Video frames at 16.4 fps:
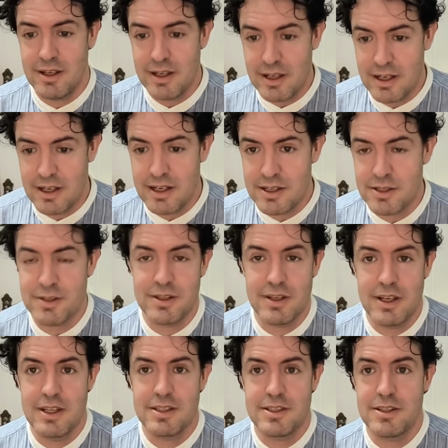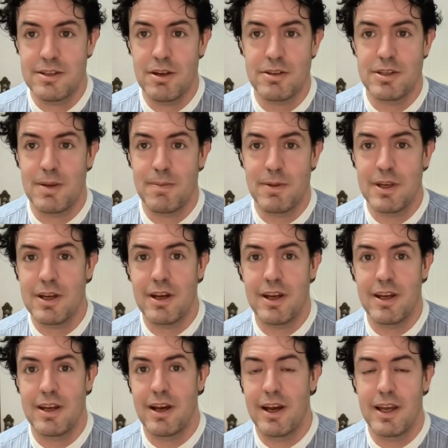it's not something
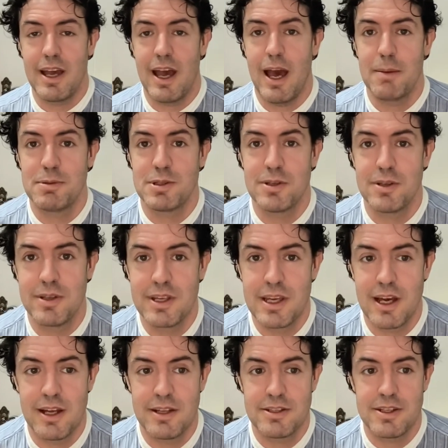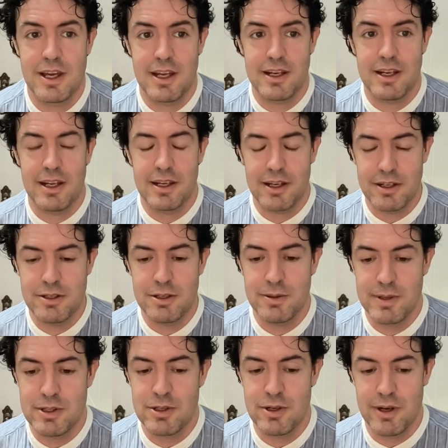I absolutely can't stand. Like, I
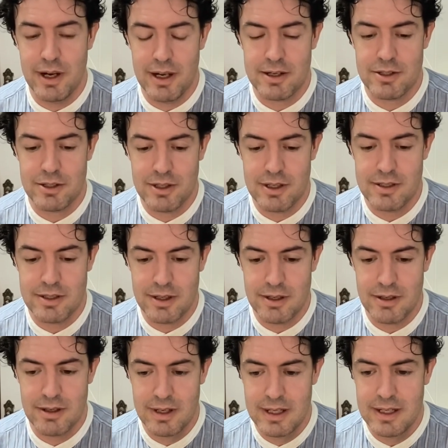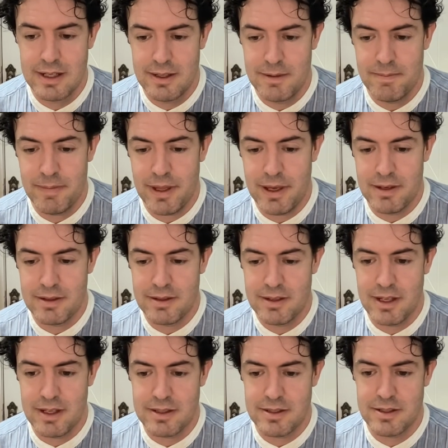do enjoy it actually. So
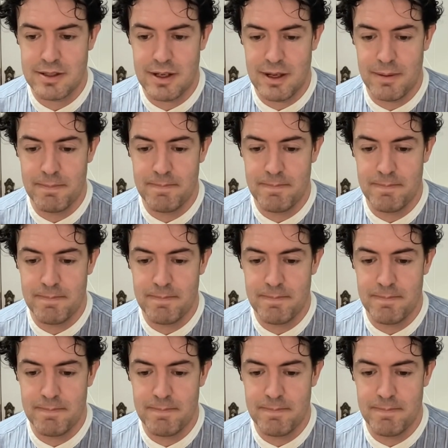that's